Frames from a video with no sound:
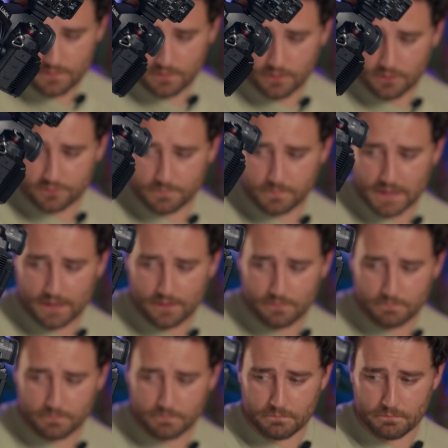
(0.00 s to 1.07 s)
Also me,
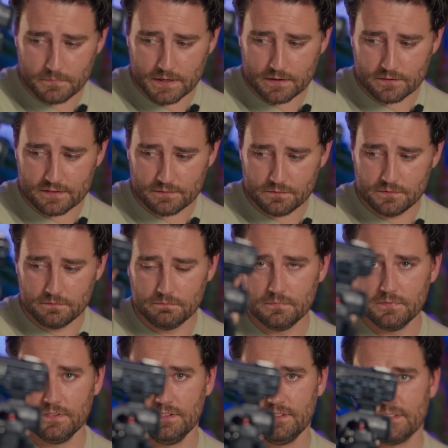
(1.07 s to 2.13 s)
because I'm
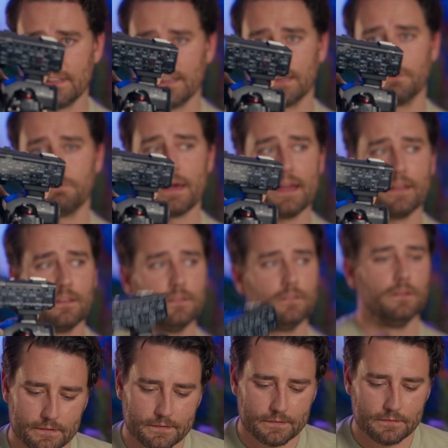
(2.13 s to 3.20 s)
sending it back.
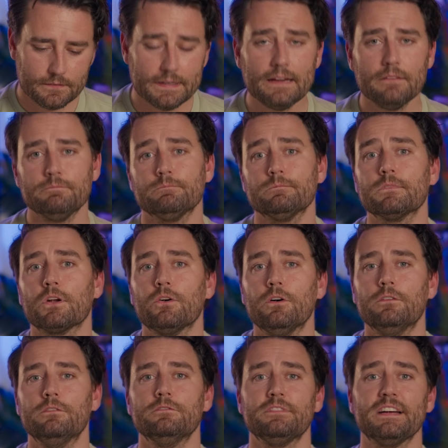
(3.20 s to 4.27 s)
Yeah,
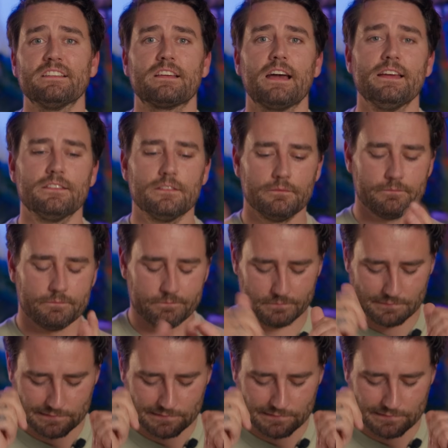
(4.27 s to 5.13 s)
cool. Thanks, guys.